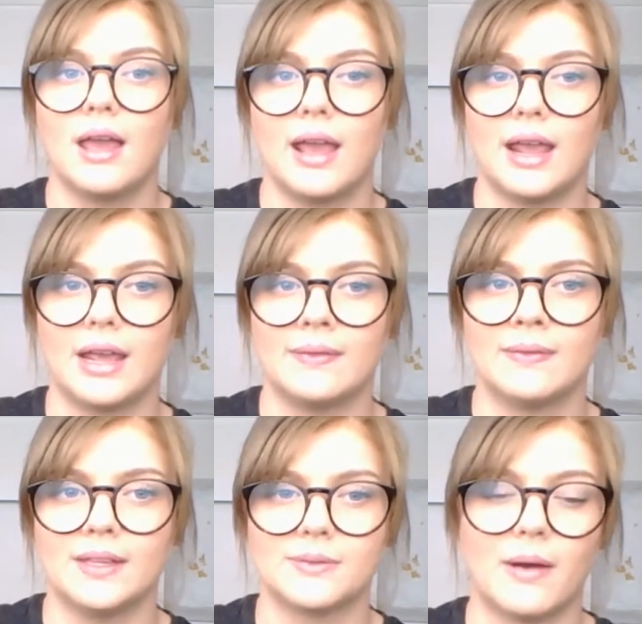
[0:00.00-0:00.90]

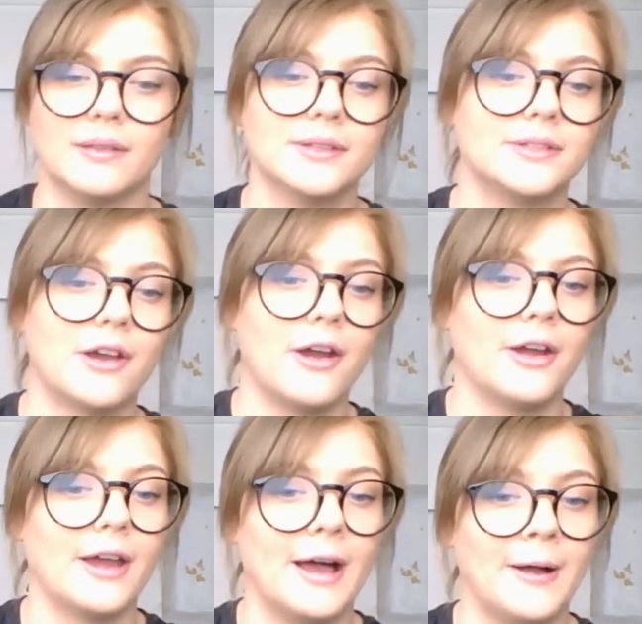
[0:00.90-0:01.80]
in this one.
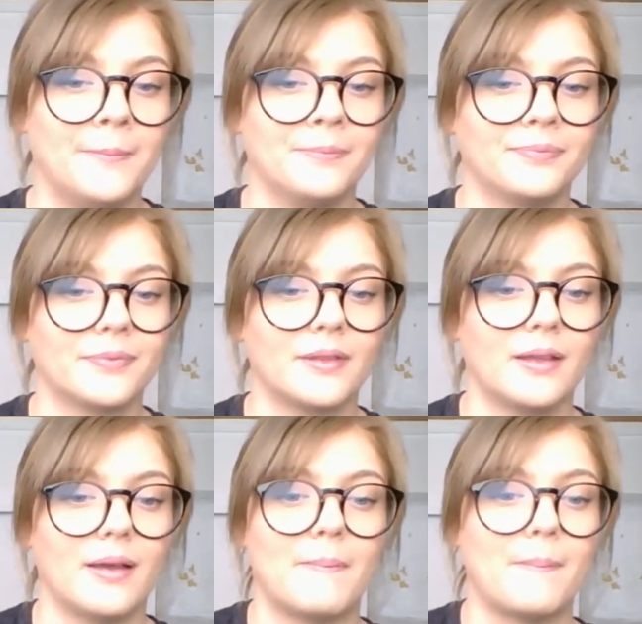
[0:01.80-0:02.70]
So,
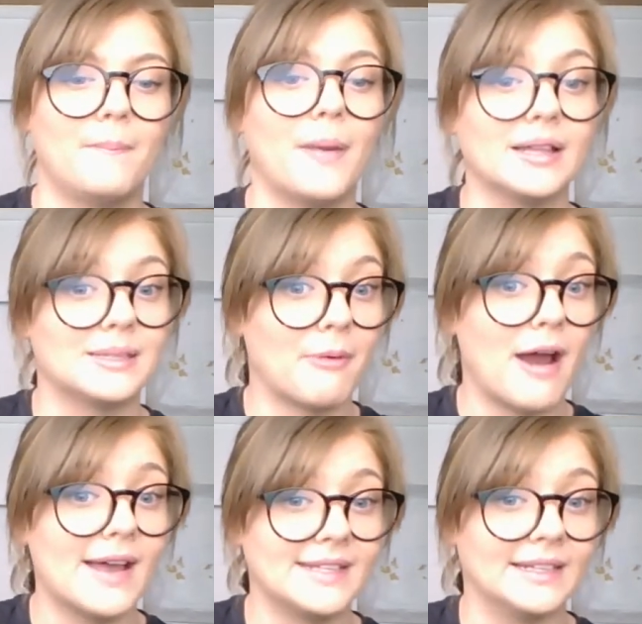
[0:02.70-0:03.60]
but
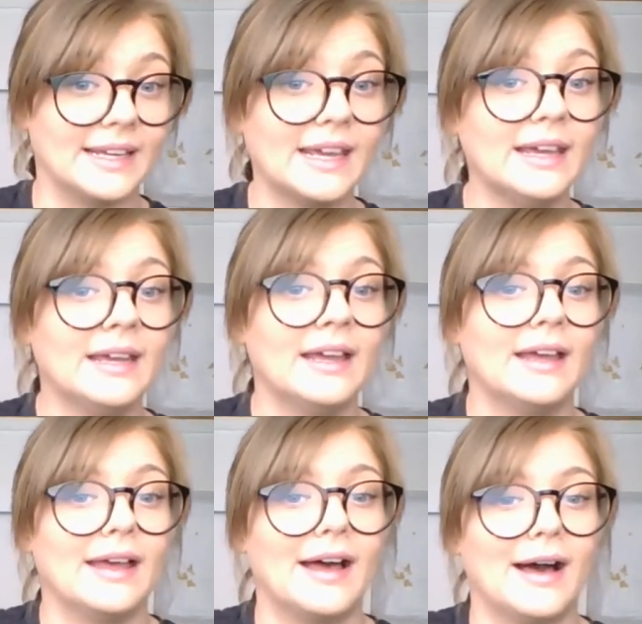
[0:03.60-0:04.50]
surprisingly,
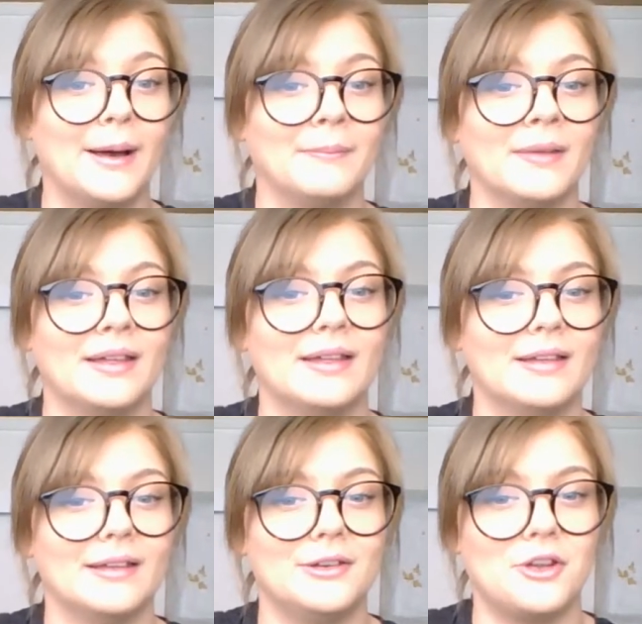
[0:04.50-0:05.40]

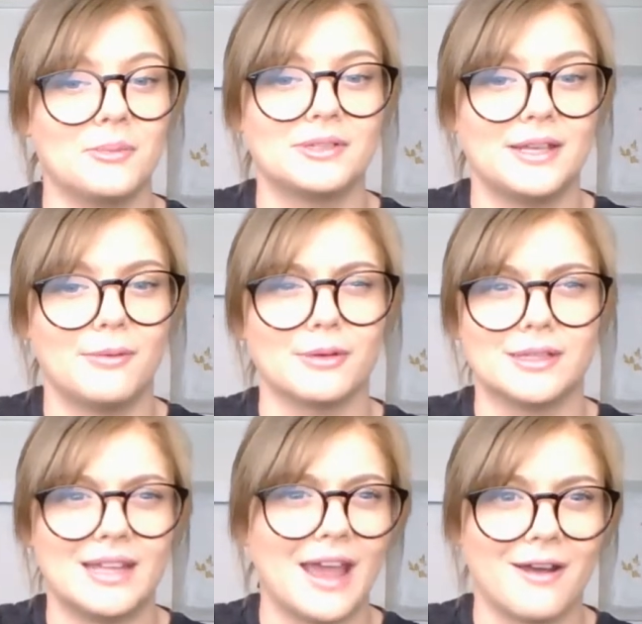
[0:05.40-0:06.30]
numeracy
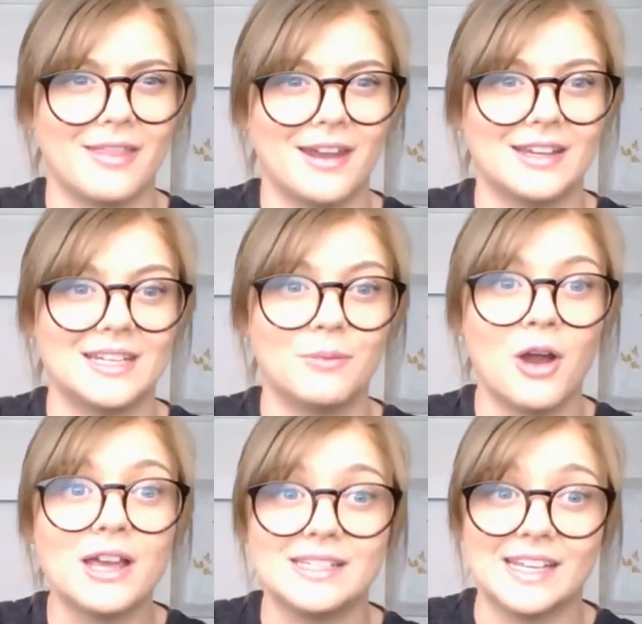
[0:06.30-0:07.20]
wasn't the area that I did
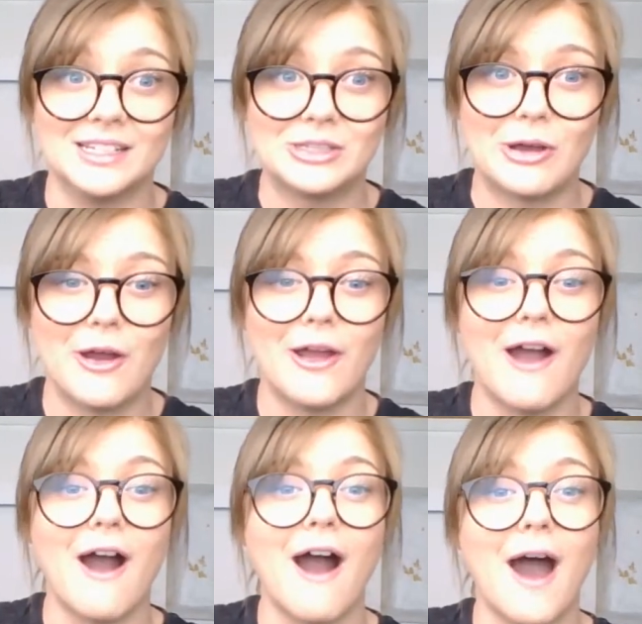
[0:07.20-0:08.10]
worst in. So
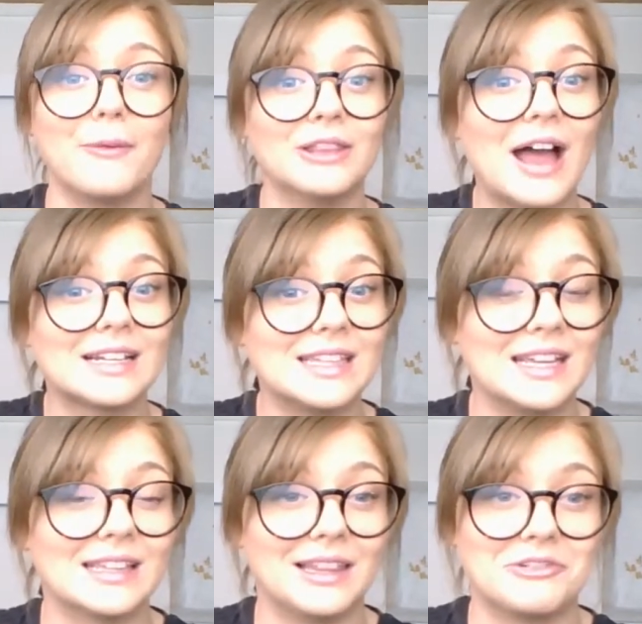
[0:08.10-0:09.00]
I would like to
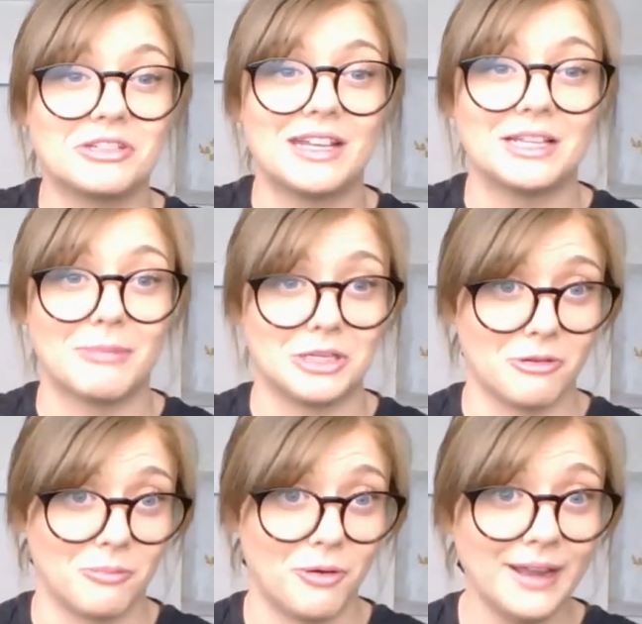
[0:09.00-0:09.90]
think that literacy is my
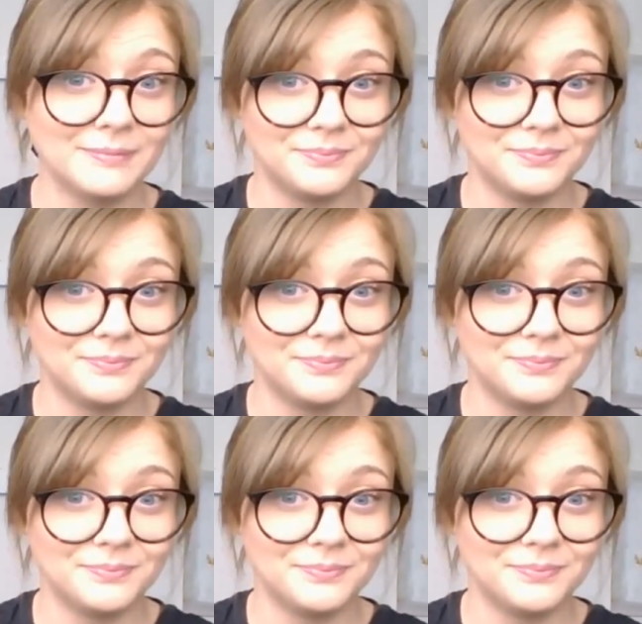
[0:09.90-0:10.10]
strong point,